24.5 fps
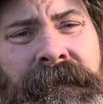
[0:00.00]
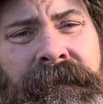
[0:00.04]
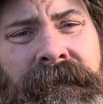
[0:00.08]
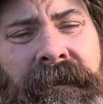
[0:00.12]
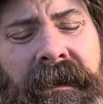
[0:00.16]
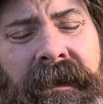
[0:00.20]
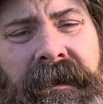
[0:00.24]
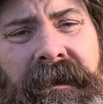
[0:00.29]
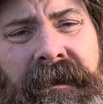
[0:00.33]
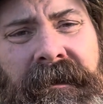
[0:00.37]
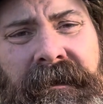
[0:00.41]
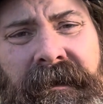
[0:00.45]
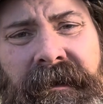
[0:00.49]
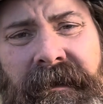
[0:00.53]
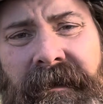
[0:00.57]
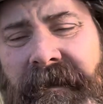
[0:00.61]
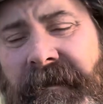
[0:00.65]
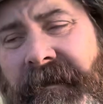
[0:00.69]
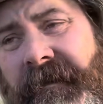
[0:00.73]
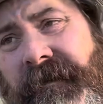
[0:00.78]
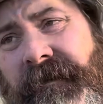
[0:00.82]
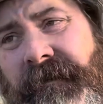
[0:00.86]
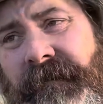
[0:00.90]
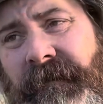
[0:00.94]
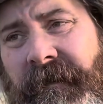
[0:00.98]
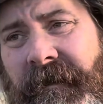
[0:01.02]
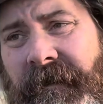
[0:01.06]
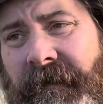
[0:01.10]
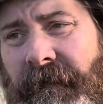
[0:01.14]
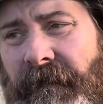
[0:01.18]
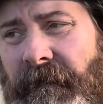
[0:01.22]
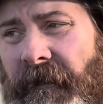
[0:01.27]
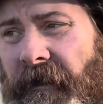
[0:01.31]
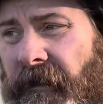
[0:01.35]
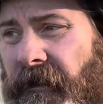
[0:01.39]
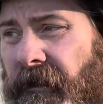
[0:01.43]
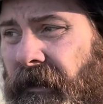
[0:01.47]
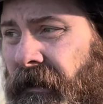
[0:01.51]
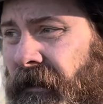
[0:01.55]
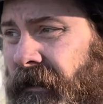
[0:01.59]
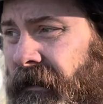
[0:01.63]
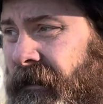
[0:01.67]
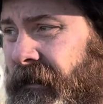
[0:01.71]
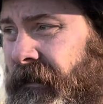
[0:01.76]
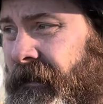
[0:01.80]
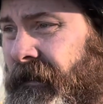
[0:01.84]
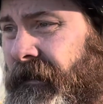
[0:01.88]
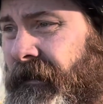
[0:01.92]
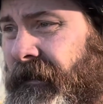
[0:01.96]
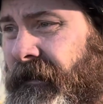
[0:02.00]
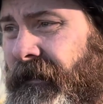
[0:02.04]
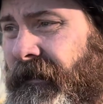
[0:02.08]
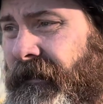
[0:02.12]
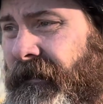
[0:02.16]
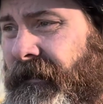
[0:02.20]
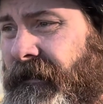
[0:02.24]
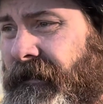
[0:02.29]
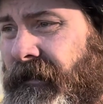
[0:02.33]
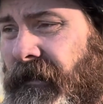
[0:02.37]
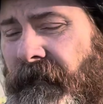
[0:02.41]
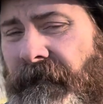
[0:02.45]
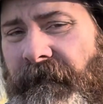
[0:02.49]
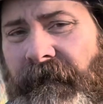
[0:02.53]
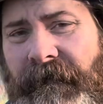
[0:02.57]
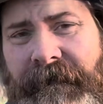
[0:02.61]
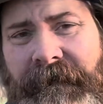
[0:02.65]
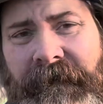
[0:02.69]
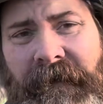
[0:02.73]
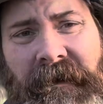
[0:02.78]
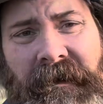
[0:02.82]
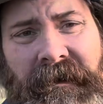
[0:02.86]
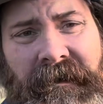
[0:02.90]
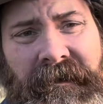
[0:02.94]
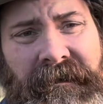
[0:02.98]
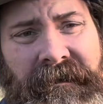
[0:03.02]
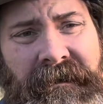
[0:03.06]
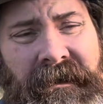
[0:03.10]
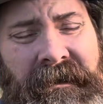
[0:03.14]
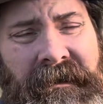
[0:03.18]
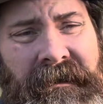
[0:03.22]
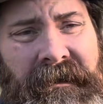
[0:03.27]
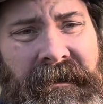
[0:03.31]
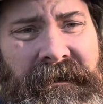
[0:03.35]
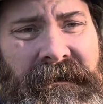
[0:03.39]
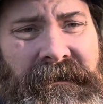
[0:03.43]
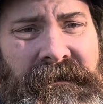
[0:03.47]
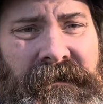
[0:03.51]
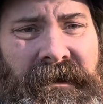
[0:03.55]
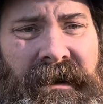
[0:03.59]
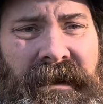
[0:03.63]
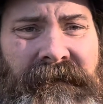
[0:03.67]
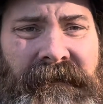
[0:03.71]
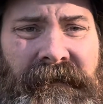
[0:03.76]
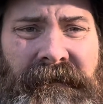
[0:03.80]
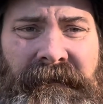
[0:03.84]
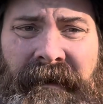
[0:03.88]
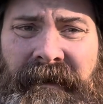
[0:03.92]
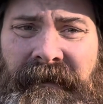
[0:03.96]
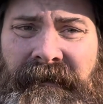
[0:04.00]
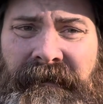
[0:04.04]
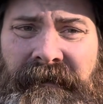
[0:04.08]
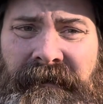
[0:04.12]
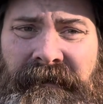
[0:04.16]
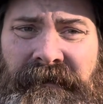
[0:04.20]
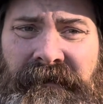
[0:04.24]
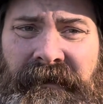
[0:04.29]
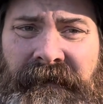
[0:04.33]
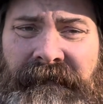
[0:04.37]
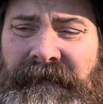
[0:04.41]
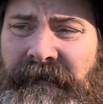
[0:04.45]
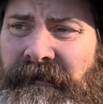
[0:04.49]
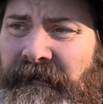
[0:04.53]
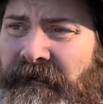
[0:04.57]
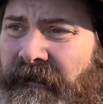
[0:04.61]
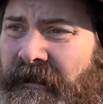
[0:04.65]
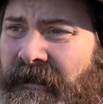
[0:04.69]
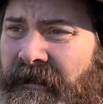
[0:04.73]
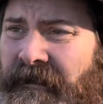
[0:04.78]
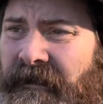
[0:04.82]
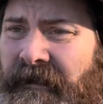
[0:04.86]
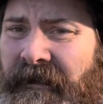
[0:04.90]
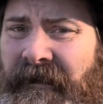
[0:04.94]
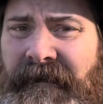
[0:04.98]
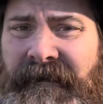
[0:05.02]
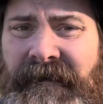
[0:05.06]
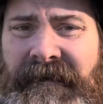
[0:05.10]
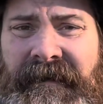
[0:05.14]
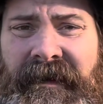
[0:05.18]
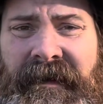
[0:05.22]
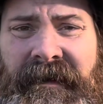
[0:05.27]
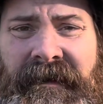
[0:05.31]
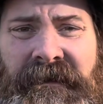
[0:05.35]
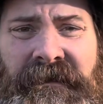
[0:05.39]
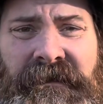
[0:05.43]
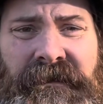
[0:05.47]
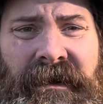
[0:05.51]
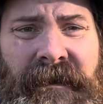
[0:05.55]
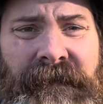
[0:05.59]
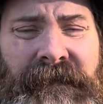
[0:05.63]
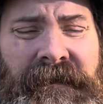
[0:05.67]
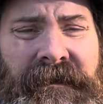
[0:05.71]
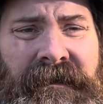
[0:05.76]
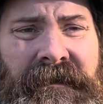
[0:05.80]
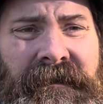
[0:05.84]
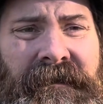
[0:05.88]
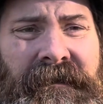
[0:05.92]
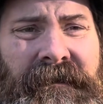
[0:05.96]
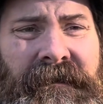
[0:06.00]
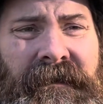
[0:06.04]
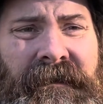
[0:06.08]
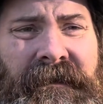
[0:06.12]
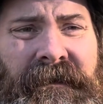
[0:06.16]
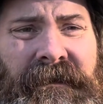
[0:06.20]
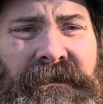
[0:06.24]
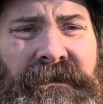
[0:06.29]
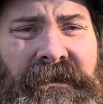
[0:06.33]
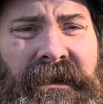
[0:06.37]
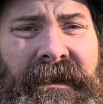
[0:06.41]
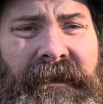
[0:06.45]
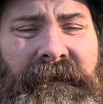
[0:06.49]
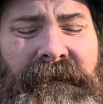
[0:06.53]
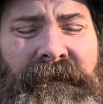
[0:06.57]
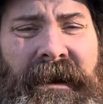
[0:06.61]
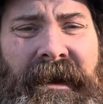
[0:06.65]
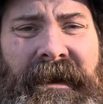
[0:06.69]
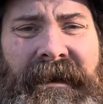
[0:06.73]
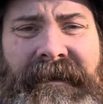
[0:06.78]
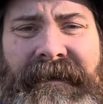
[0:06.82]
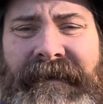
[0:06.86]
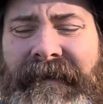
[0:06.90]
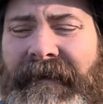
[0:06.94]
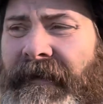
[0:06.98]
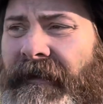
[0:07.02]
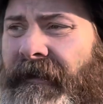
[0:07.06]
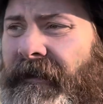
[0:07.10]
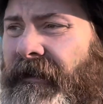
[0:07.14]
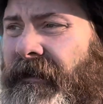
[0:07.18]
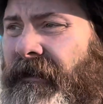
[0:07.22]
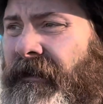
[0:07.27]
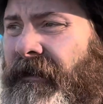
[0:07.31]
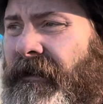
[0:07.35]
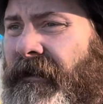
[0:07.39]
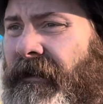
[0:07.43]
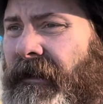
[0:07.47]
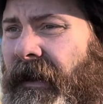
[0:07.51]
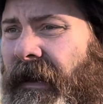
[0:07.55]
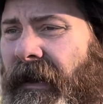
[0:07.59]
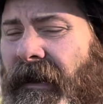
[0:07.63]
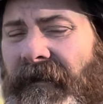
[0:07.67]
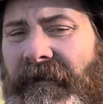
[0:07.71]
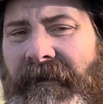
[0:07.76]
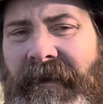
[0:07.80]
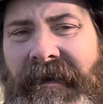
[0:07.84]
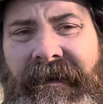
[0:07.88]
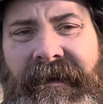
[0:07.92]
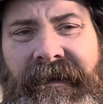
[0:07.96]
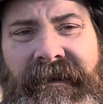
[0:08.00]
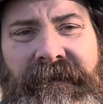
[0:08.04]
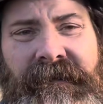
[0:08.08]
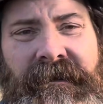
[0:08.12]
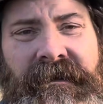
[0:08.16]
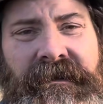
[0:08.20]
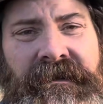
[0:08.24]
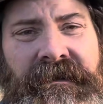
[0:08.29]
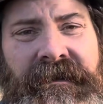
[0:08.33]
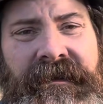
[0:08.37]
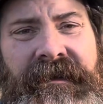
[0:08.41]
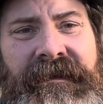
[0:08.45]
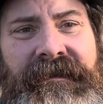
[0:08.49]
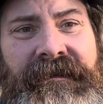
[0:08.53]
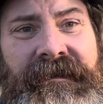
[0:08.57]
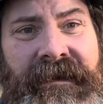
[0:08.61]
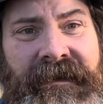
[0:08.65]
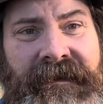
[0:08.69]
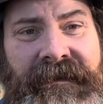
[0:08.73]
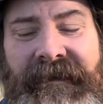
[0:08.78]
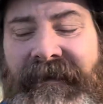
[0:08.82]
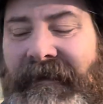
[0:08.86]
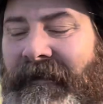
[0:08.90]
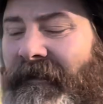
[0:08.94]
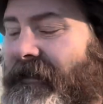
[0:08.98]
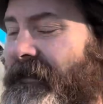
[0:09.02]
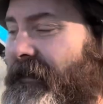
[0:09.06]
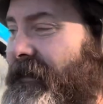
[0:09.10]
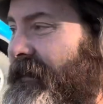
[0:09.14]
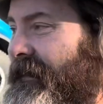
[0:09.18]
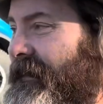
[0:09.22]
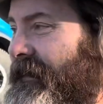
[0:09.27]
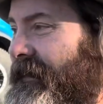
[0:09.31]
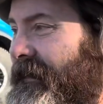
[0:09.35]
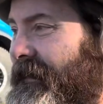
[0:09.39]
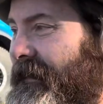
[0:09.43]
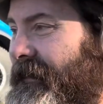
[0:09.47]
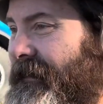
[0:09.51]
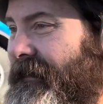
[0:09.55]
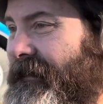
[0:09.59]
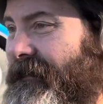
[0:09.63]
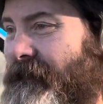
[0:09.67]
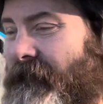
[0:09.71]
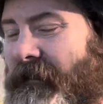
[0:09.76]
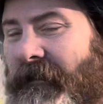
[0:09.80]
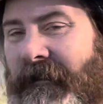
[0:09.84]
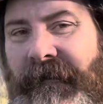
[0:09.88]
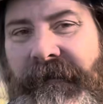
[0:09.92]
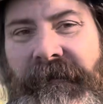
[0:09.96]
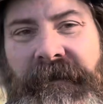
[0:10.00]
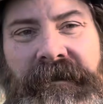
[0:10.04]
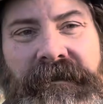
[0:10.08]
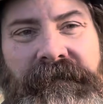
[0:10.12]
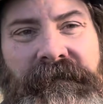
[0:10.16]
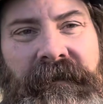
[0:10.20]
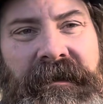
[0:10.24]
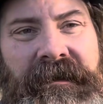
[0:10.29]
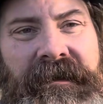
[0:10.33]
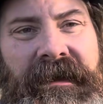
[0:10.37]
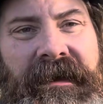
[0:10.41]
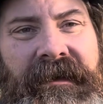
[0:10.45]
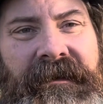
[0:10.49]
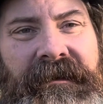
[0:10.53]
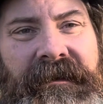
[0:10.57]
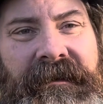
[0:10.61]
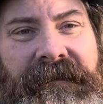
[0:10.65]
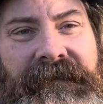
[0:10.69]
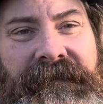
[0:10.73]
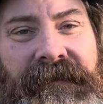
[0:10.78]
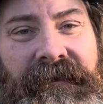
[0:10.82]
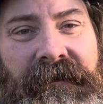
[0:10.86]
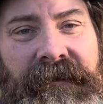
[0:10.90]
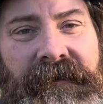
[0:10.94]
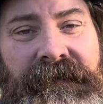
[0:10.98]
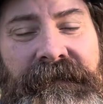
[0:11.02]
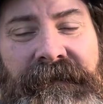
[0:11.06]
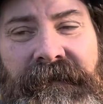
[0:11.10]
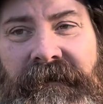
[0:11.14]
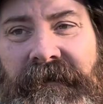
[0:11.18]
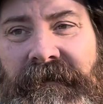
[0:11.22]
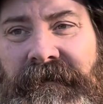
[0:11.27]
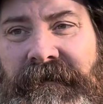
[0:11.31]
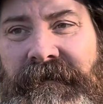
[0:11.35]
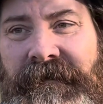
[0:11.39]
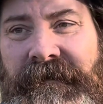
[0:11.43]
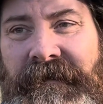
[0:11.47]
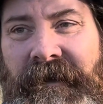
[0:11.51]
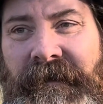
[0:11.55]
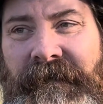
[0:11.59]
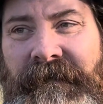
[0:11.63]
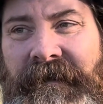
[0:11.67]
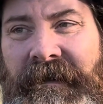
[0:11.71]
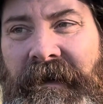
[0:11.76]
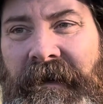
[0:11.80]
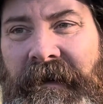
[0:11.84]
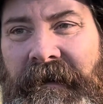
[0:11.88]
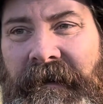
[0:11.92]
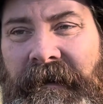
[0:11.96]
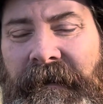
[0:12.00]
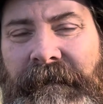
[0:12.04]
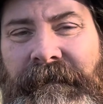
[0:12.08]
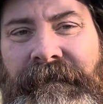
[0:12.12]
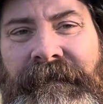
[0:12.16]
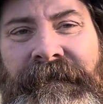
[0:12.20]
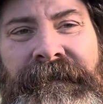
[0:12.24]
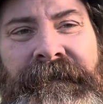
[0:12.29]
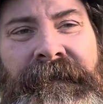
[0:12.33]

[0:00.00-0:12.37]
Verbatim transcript: And uh, this one will be, you know, for fun and, and driving around in the driftless region and taking trips and doing a little trail riding as I originally intended. Um, but it was my daily for, for some time.